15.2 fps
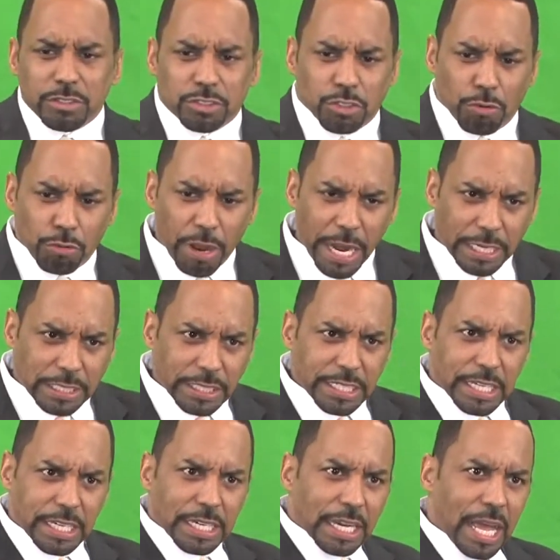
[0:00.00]

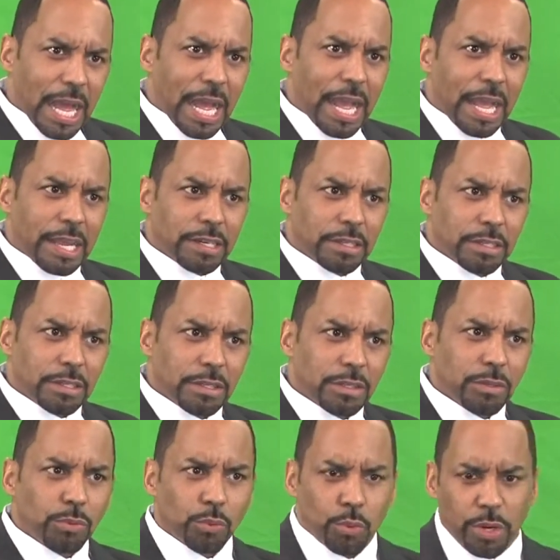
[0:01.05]
directly in line
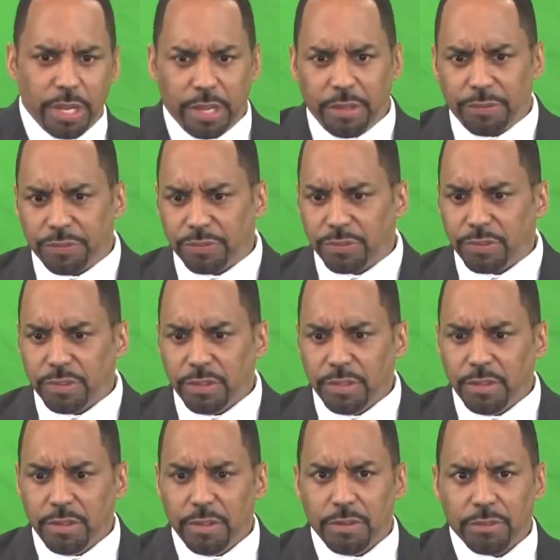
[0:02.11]
with
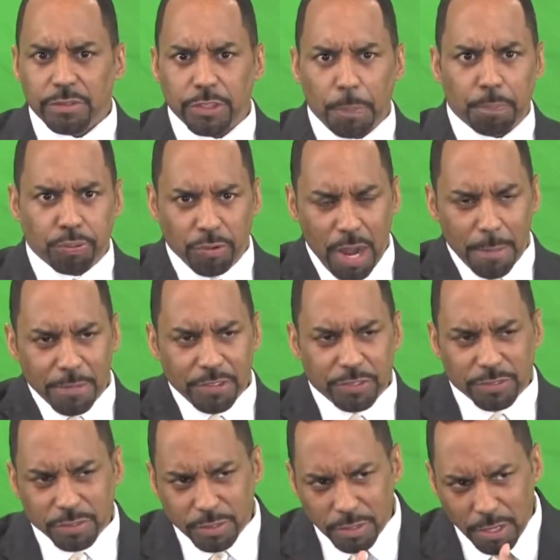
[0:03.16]
the
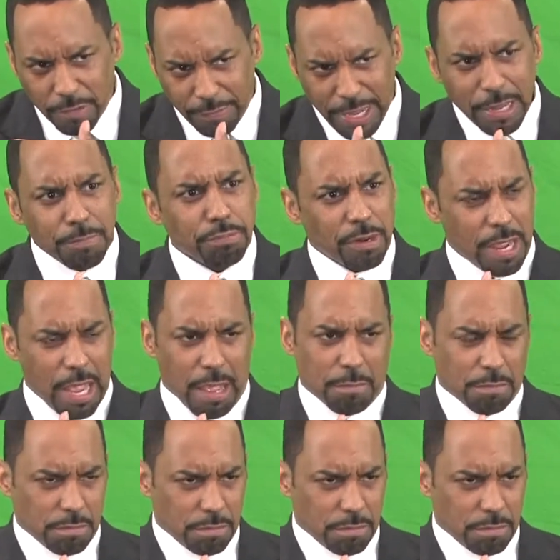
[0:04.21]
promise of Abraham.